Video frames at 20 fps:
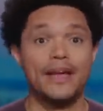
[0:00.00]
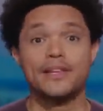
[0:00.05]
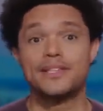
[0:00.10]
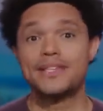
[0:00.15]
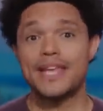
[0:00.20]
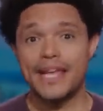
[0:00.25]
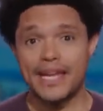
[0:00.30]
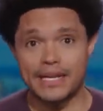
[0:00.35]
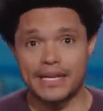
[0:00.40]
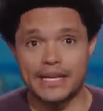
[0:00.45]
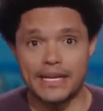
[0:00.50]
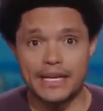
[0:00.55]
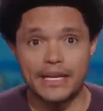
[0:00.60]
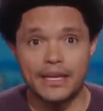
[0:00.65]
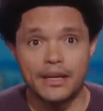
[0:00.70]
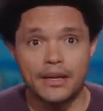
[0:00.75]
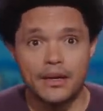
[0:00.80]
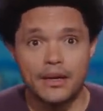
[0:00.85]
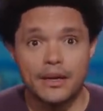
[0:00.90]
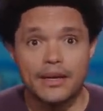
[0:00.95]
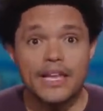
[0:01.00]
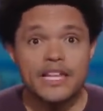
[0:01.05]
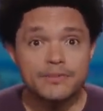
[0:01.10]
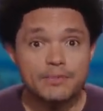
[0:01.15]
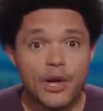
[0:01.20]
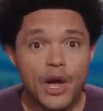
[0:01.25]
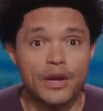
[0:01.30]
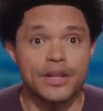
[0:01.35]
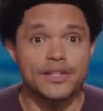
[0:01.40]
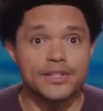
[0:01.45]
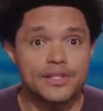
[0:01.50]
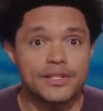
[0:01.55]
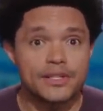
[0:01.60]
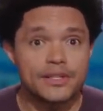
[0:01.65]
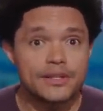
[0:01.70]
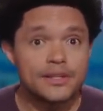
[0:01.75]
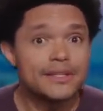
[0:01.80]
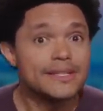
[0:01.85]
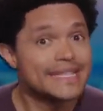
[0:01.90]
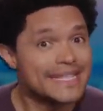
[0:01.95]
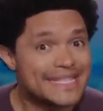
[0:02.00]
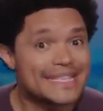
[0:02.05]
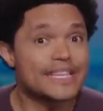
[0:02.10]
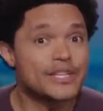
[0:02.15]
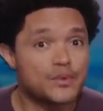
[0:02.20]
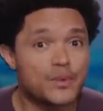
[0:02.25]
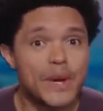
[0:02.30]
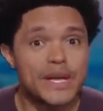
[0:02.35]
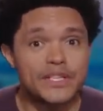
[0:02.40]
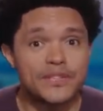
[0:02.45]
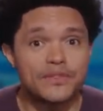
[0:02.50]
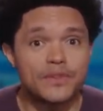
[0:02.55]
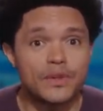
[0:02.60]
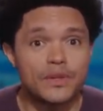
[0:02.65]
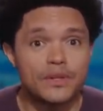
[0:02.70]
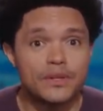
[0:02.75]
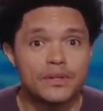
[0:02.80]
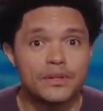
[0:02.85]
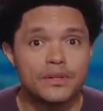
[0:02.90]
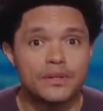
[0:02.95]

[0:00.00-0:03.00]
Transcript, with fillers: Secondly, let's be honest, this is wasteful.